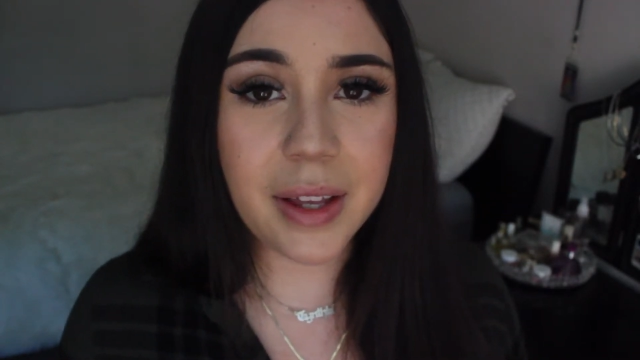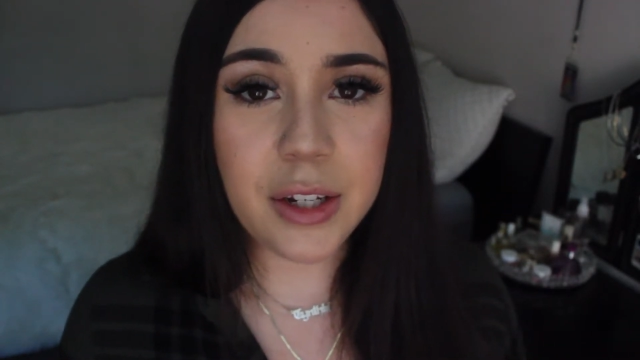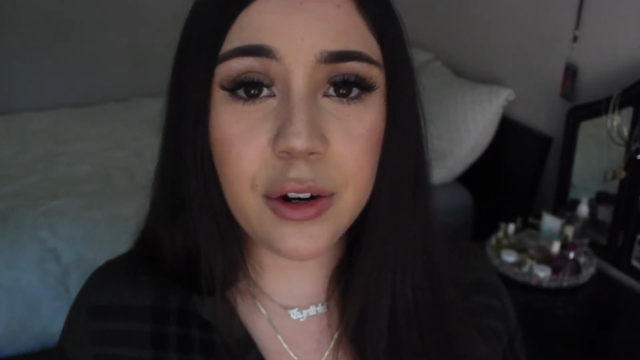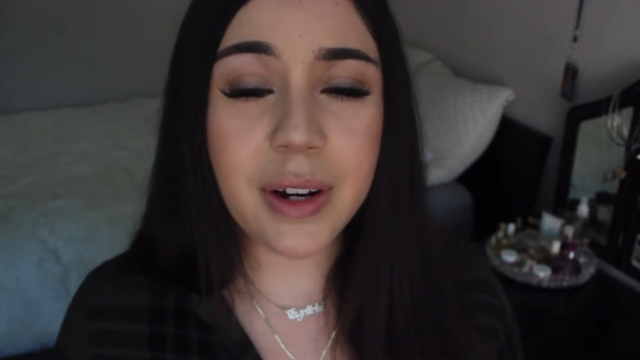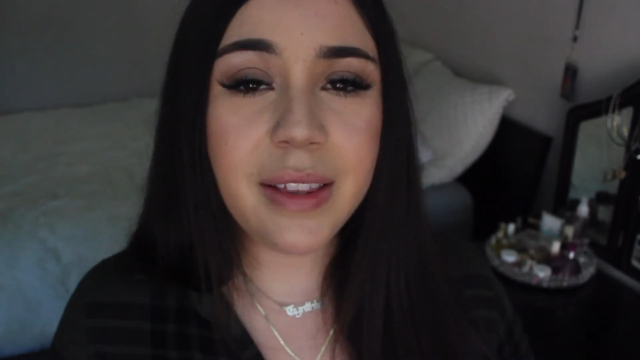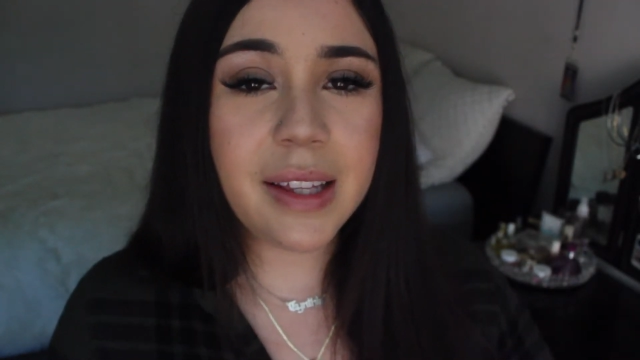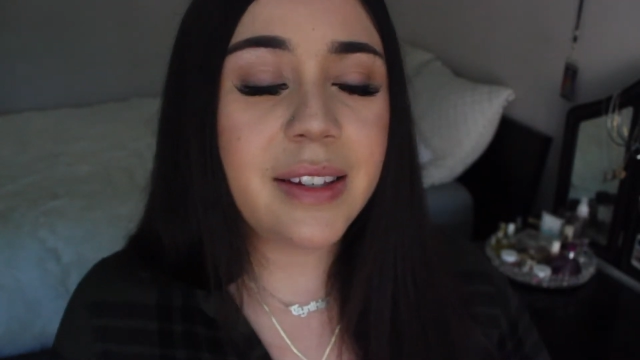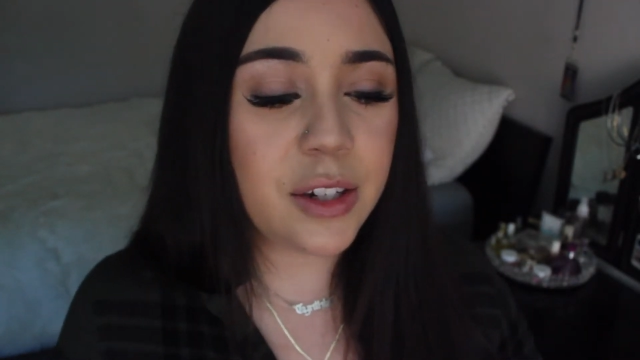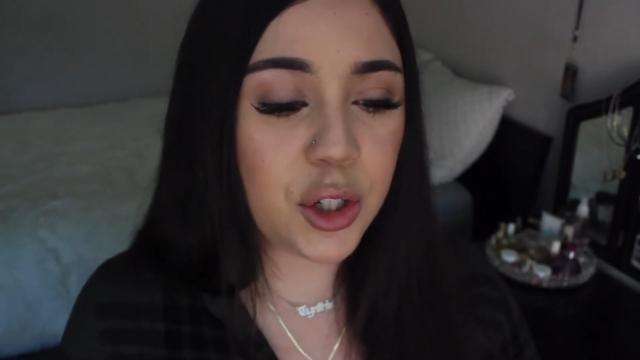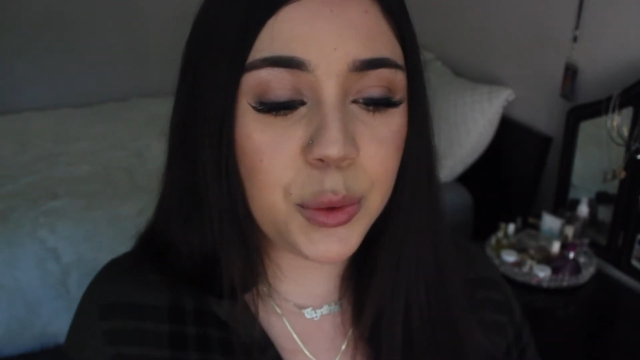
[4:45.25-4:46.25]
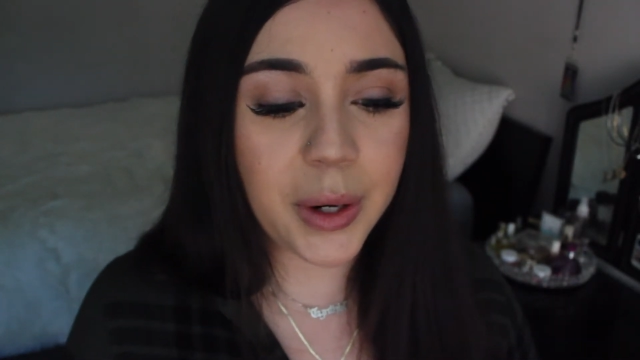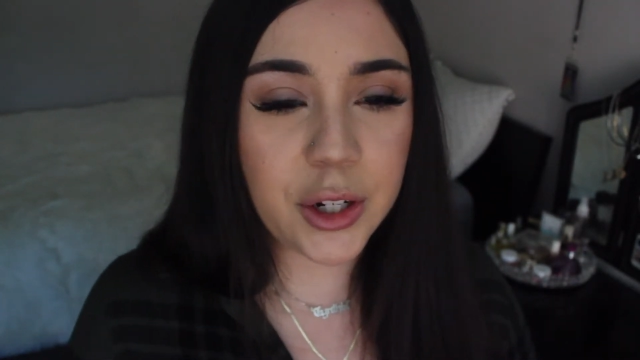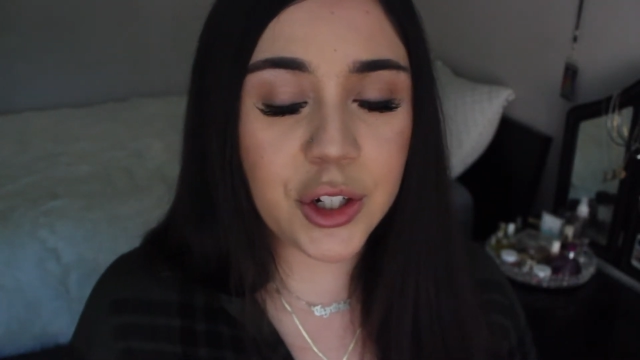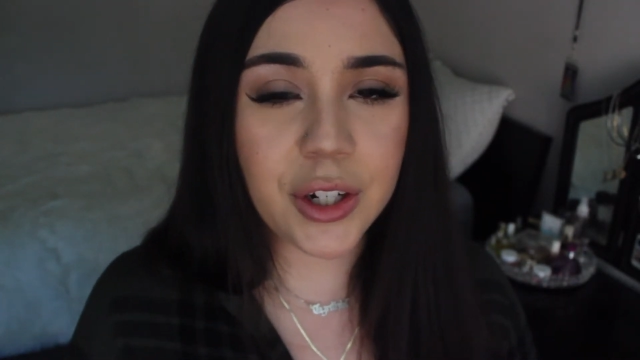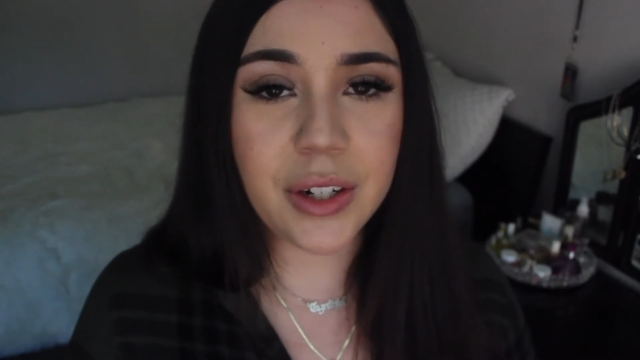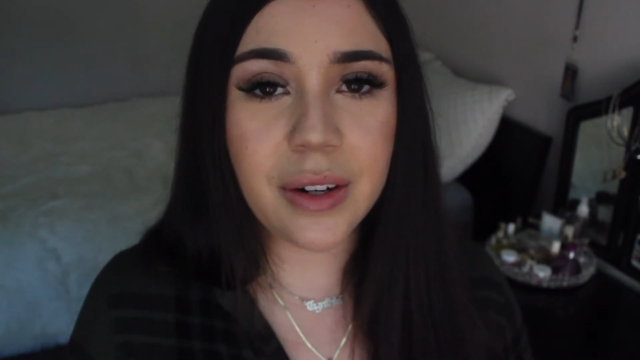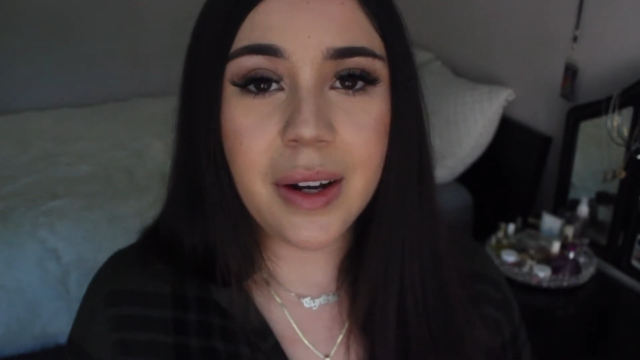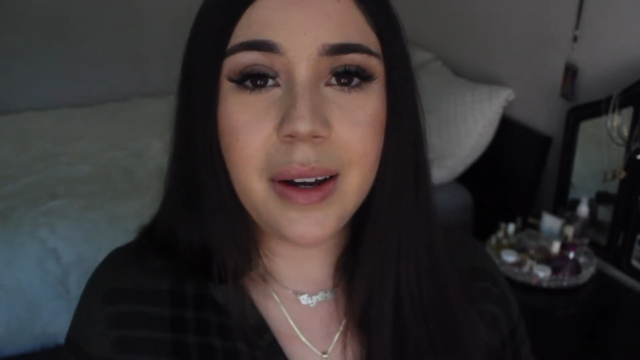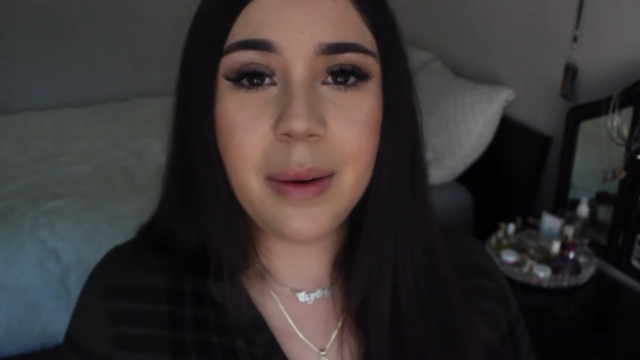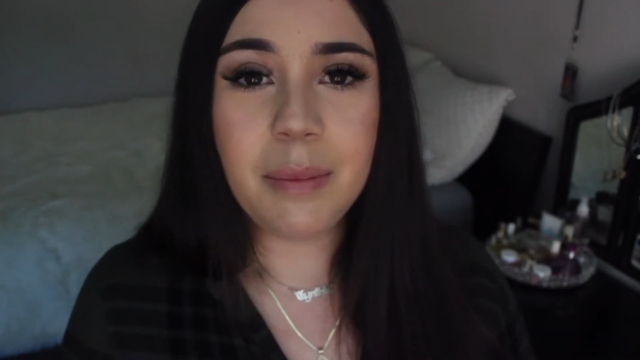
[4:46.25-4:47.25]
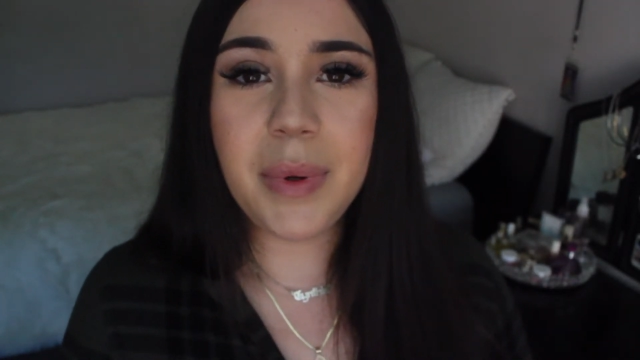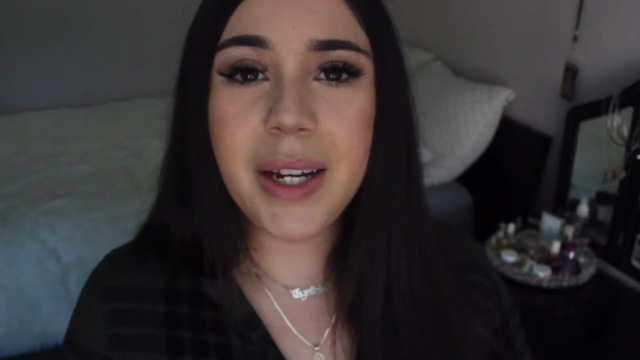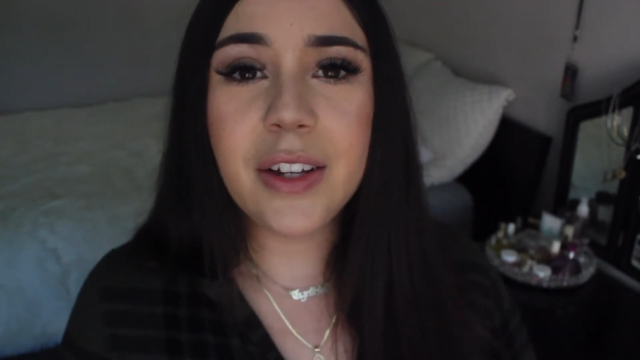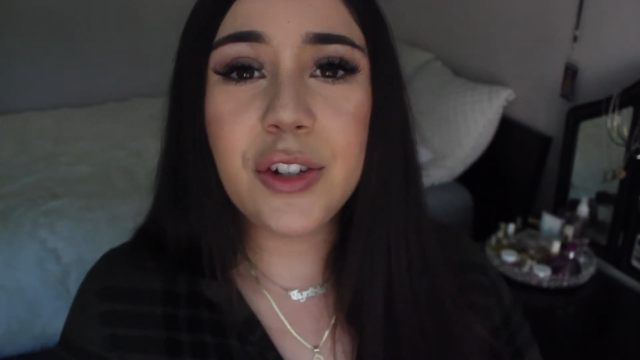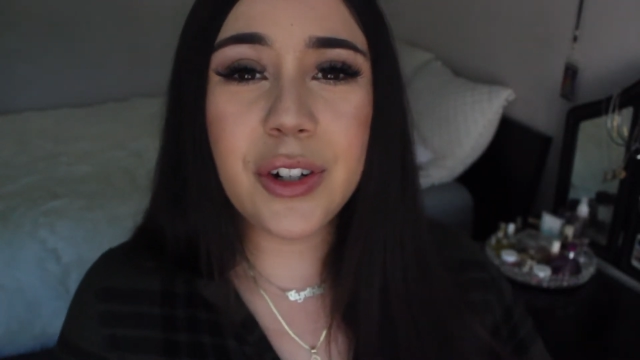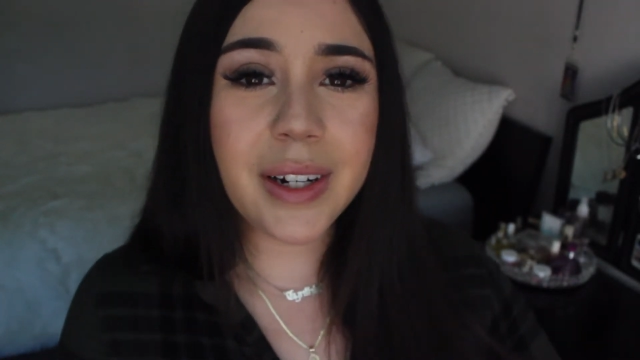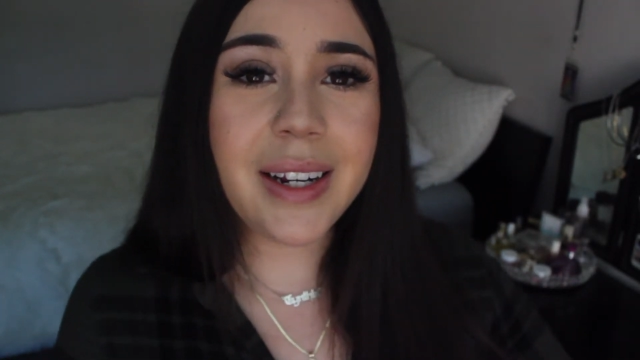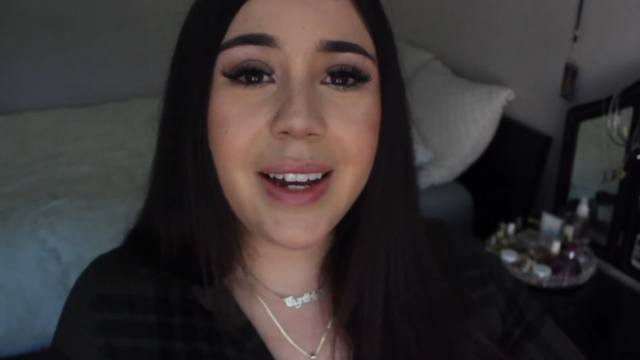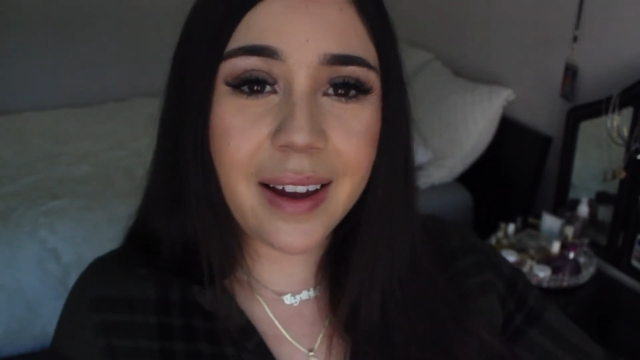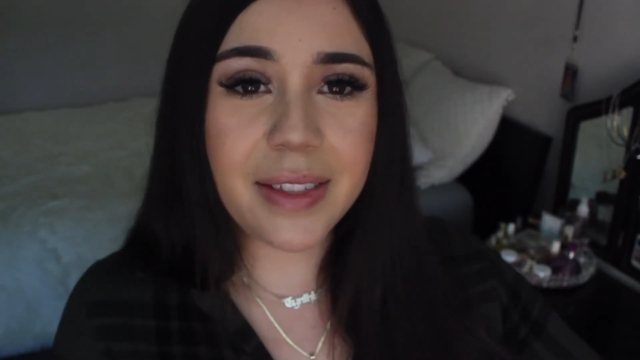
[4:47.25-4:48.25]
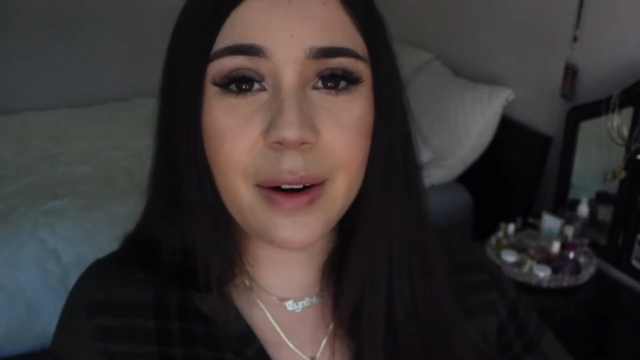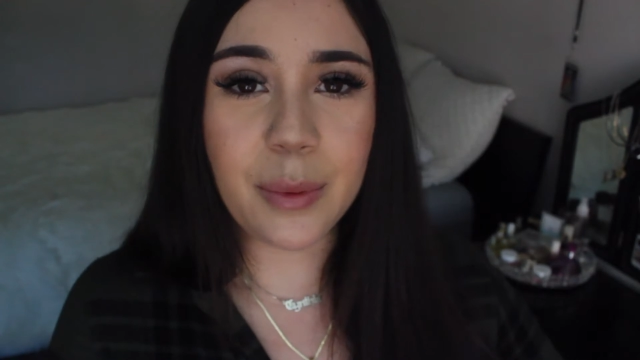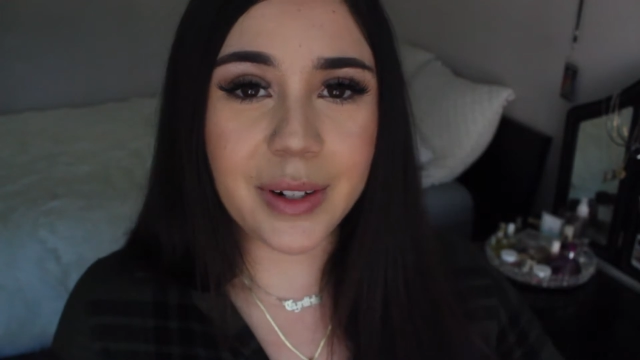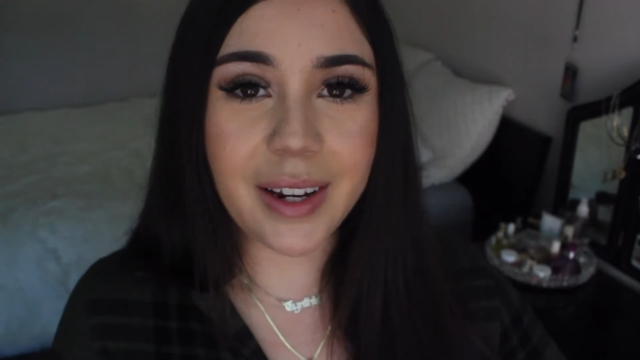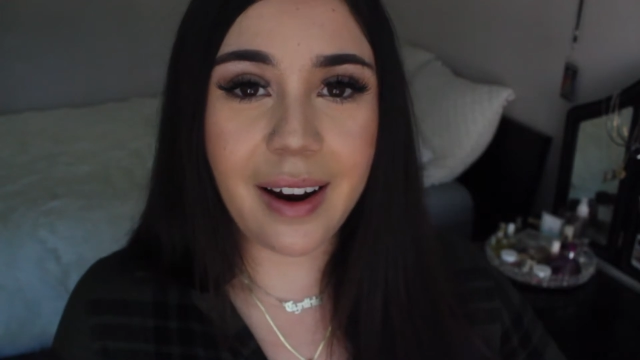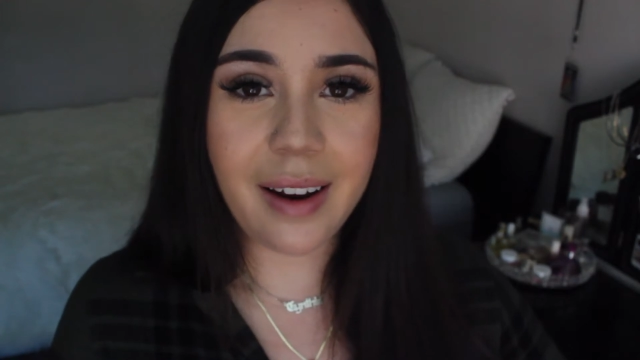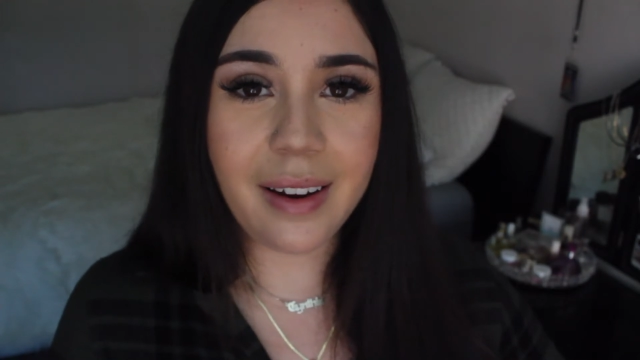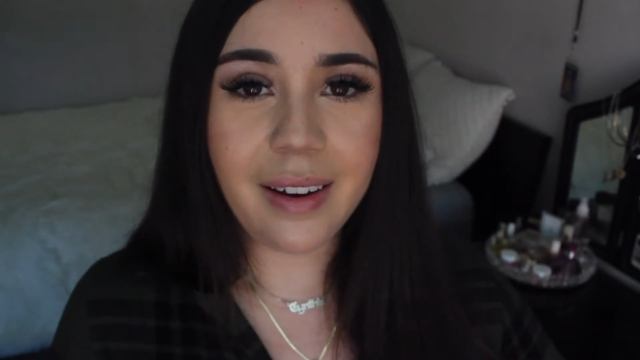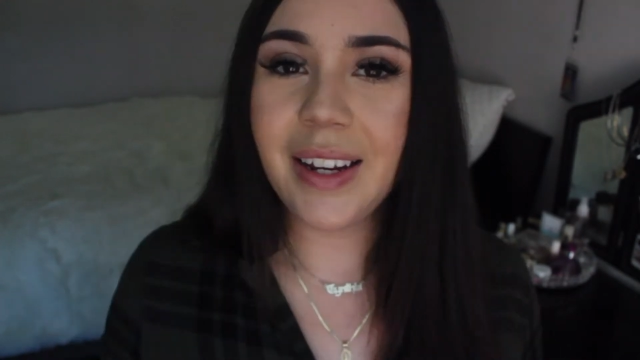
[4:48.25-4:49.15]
and you're in this situation because you're going to get there one day.